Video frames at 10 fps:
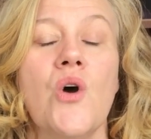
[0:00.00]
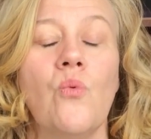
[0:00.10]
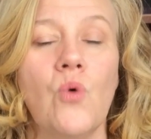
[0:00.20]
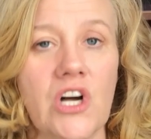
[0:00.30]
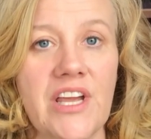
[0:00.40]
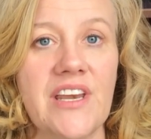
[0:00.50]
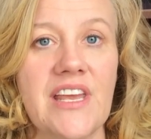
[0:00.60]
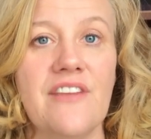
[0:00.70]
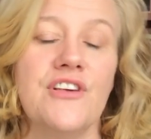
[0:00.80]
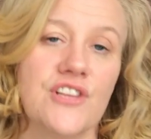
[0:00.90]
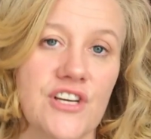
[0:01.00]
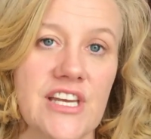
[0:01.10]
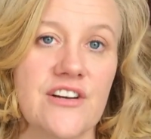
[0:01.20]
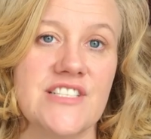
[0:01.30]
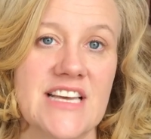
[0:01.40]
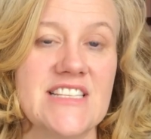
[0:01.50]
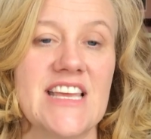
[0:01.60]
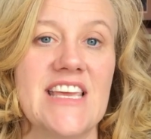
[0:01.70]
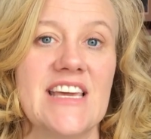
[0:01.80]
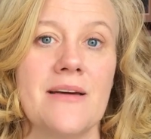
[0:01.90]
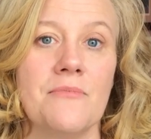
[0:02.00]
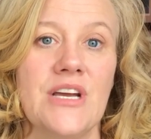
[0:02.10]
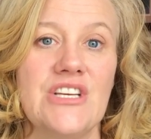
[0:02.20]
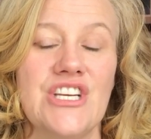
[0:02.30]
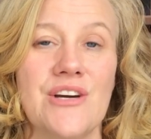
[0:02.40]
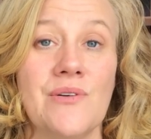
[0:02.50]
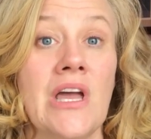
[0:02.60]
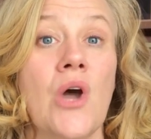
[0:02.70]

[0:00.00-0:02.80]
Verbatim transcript: One, if you look at our debt to income ratio,